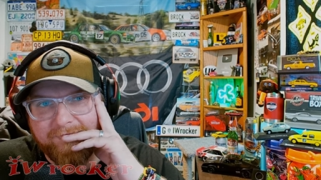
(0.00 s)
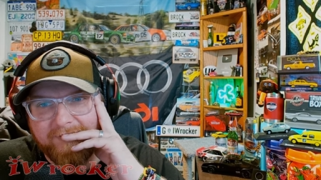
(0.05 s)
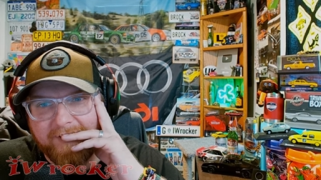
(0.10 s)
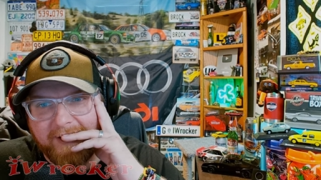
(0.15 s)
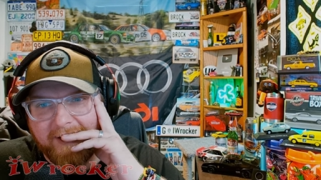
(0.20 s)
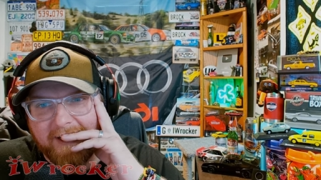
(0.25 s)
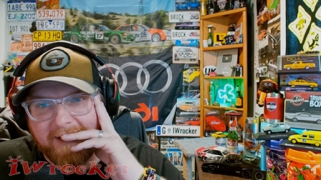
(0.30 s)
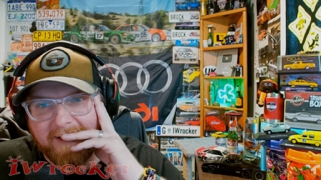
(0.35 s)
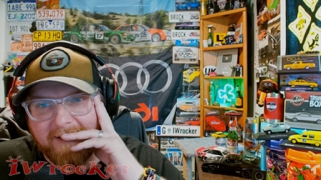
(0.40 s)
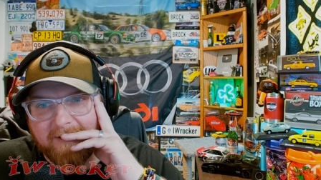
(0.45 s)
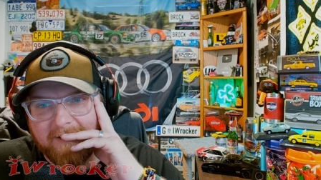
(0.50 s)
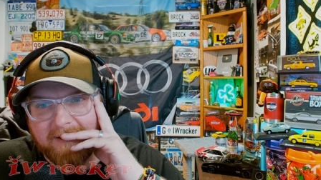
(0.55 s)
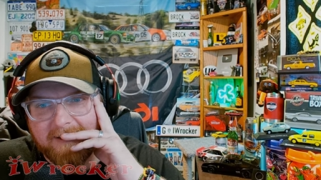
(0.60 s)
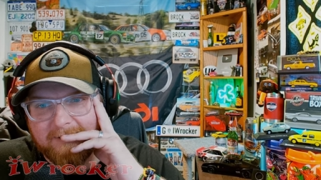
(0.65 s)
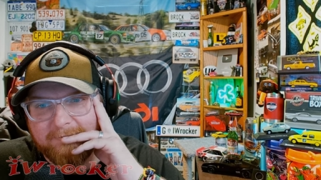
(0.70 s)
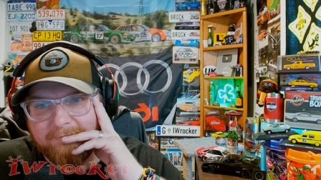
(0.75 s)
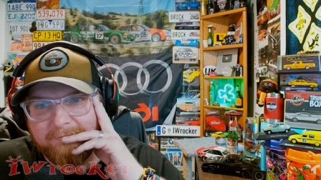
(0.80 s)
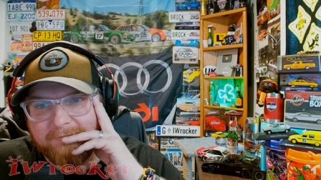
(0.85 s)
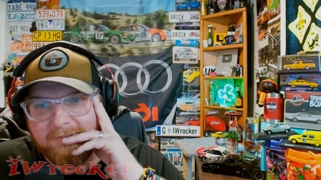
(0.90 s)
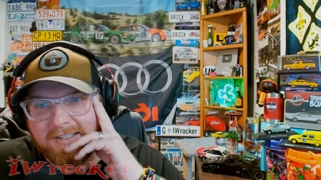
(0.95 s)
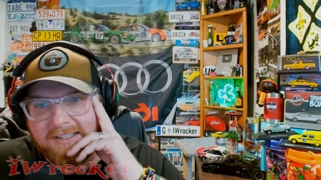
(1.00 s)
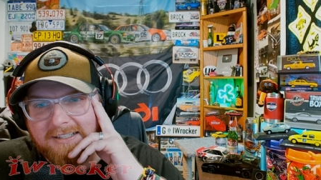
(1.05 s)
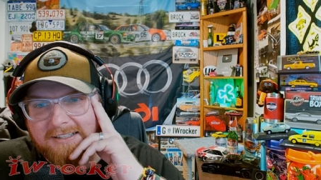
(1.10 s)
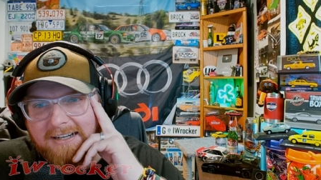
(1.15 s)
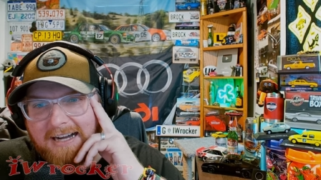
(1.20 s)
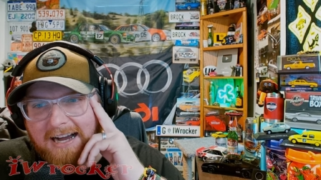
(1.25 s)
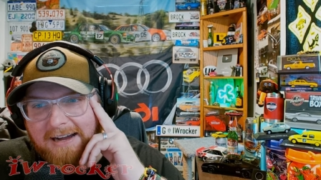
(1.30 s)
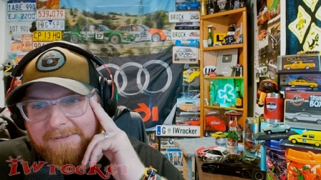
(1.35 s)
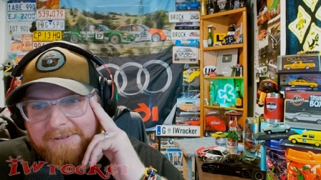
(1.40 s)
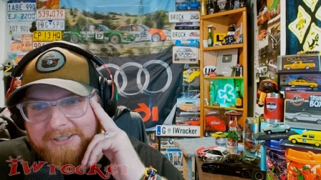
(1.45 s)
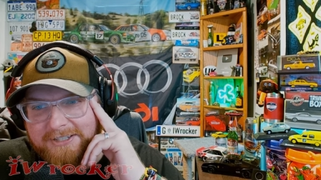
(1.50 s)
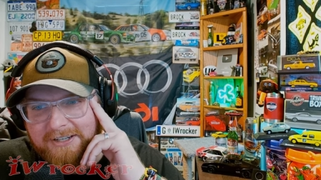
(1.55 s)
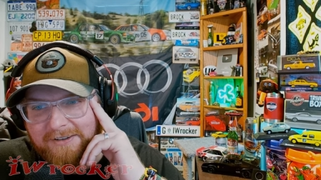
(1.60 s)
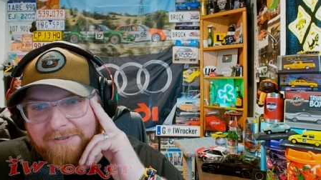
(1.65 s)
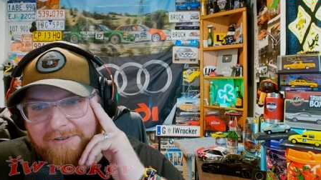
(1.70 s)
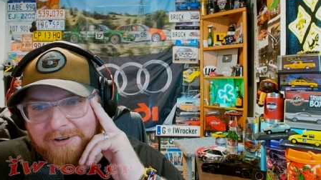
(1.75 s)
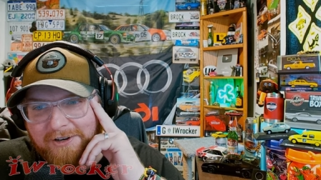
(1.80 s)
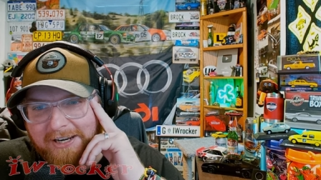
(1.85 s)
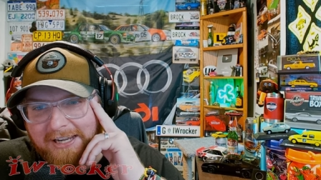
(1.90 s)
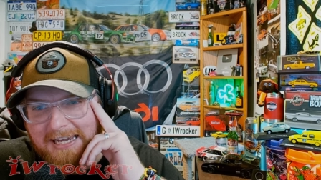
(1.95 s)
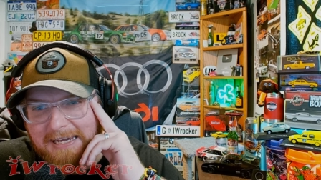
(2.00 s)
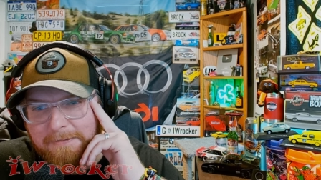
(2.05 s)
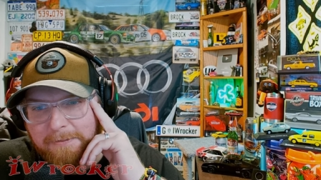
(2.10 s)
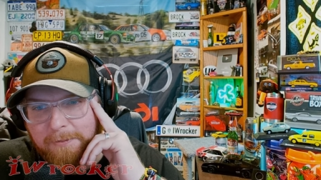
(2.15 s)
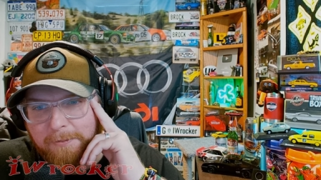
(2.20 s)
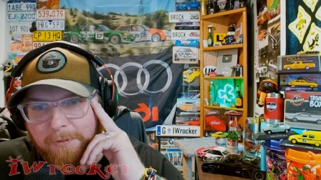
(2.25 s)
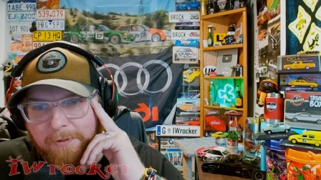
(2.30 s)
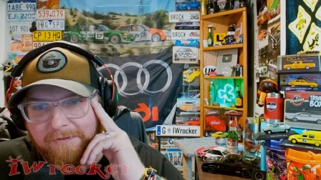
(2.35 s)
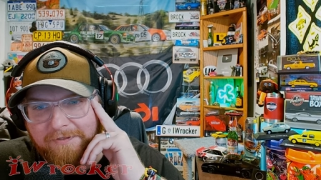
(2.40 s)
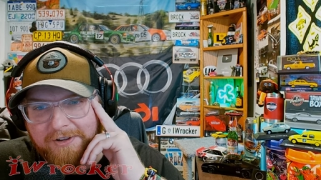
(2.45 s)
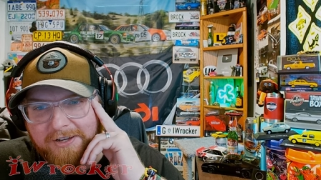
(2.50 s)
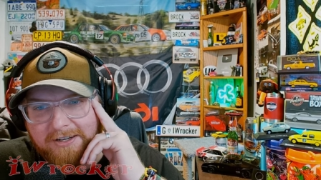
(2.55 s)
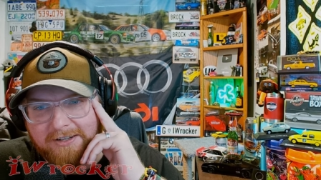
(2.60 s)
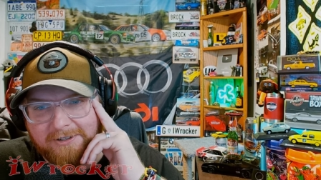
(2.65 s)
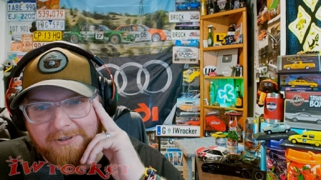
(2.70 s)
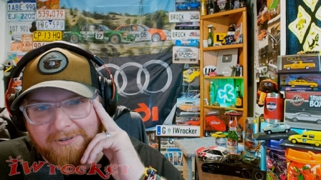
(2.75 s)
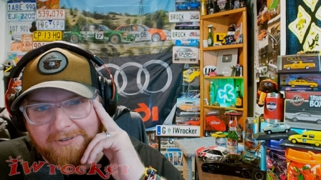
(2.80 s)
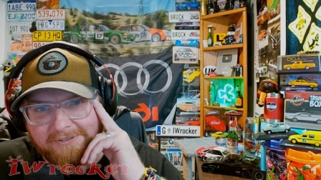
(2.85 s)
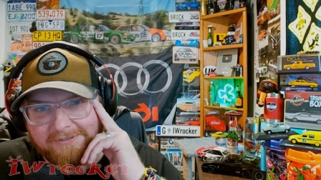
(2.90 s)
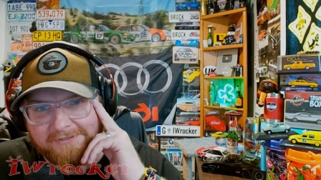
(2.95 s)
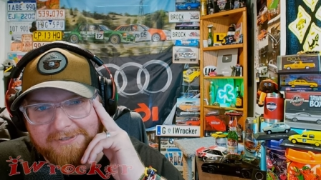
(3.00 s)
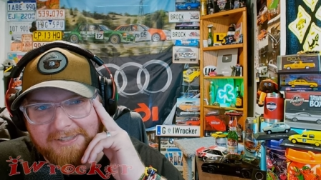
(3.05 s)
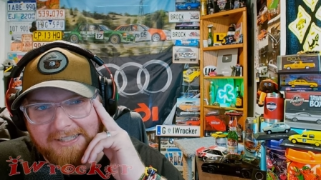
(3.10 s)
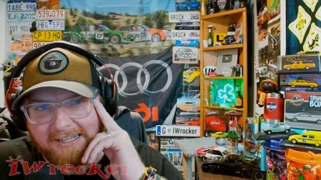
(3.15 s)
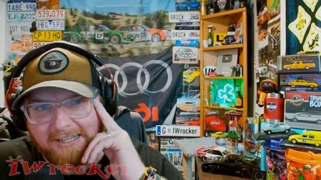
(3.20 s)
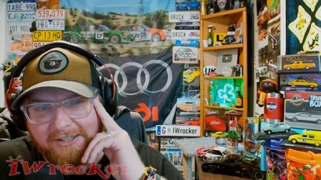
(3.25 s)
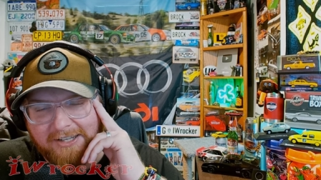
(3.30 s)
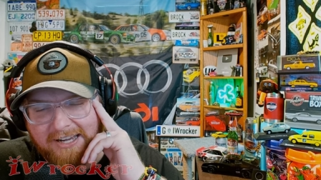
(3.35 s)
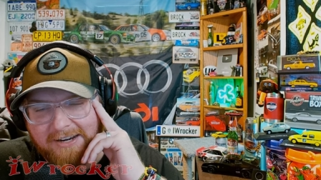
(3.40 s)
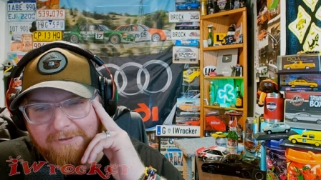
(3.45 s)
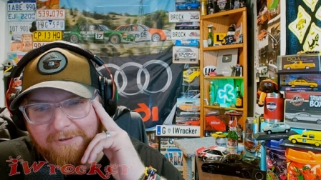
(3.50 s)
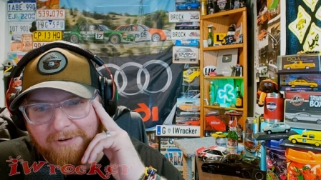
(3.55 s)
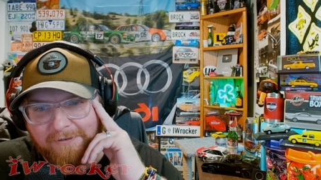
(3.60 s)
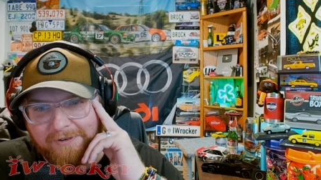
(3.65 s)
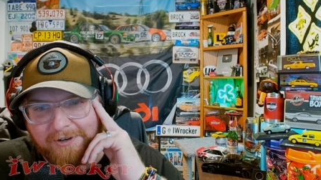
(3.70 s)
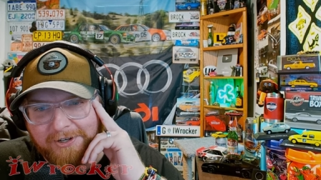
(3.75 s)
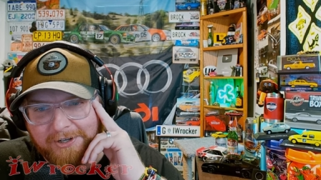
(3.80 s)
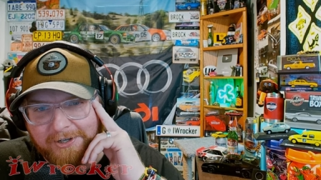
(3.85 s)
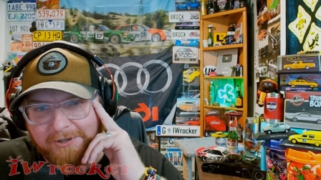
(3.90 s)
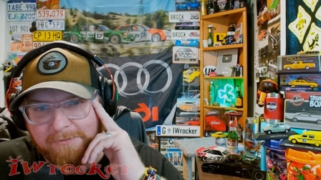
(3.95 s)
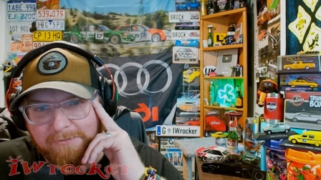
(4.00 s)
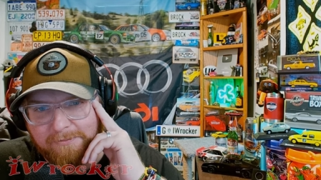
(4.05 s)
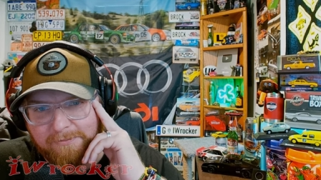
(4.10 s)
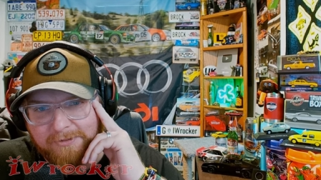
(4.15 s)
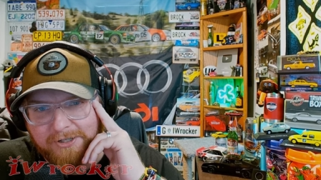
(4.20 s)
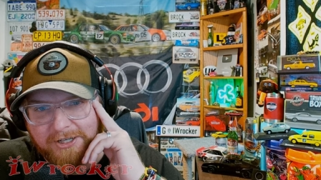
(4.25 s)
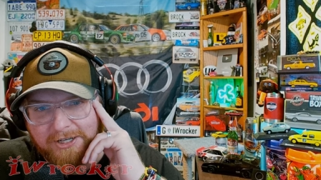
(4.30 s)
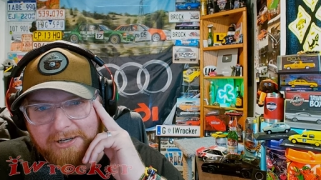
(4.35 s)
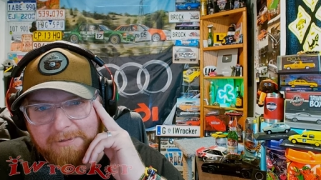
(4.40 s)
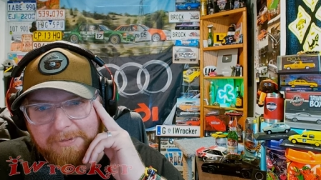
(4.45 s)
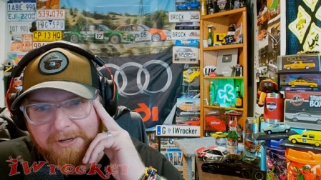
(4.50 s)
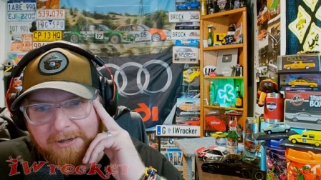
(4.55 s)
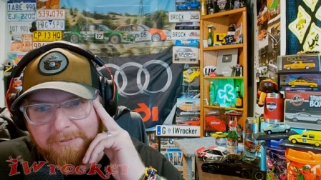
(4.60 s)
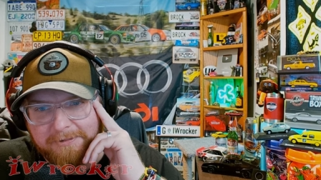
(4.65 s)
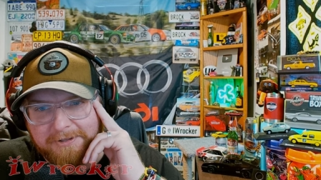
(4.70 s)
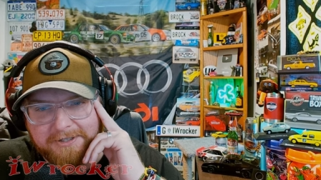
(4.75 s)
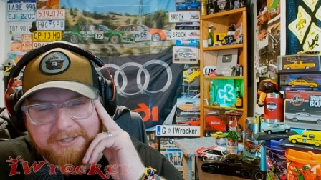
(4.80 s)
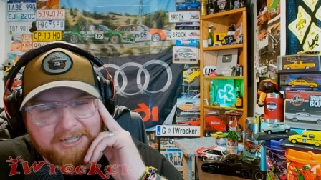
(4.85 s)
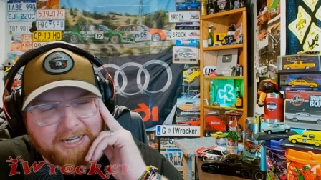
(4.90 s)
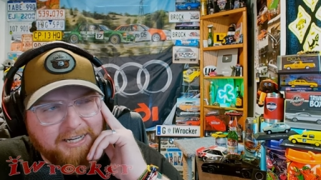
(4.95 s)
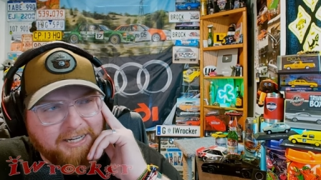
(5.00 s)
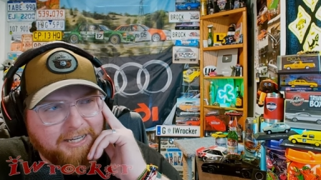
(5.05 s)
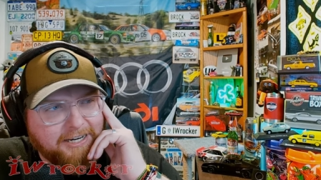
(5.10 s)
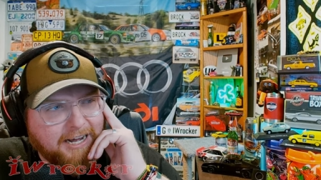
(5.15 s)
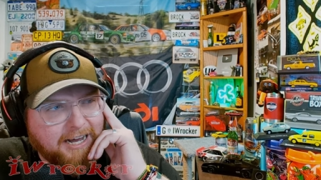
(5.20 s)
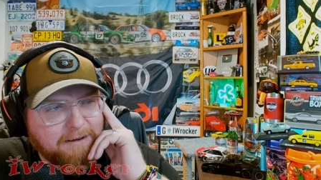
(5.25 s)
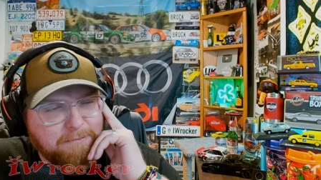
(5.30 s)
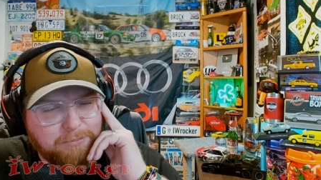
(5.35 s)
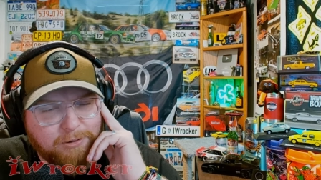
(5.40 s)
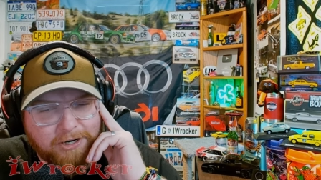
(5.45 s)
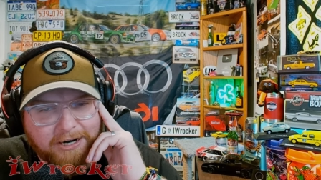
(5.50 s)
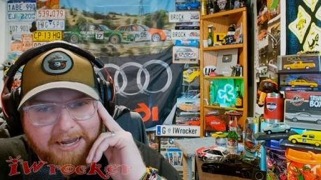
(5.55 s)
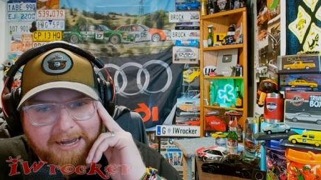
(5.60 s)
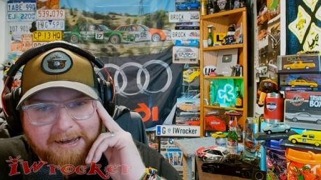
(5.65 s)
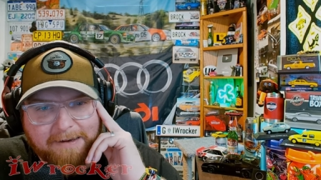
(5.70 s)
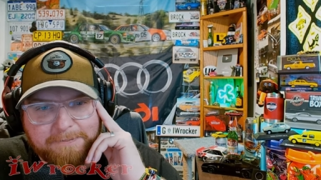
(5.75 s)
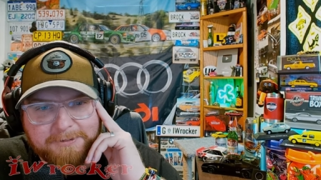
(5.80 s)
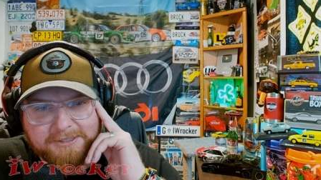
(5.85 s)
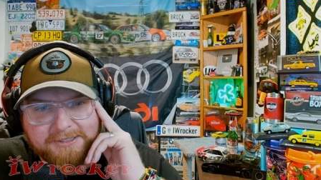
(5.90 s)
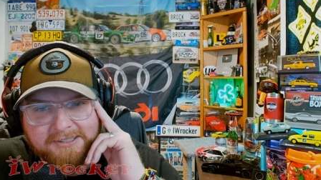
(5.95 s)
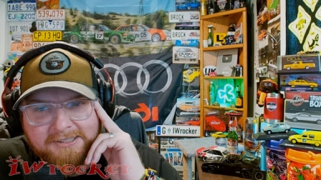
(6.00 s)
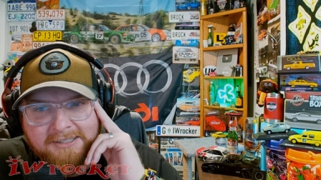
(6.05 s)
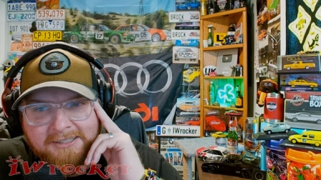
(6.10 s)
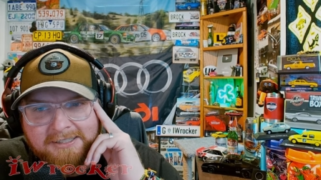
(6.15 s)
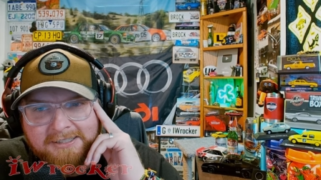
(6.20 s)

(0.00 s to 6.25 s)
And um, obviously, if you're in a capable vehicle like a Land Rover, you're going to be able to take it on perhaps.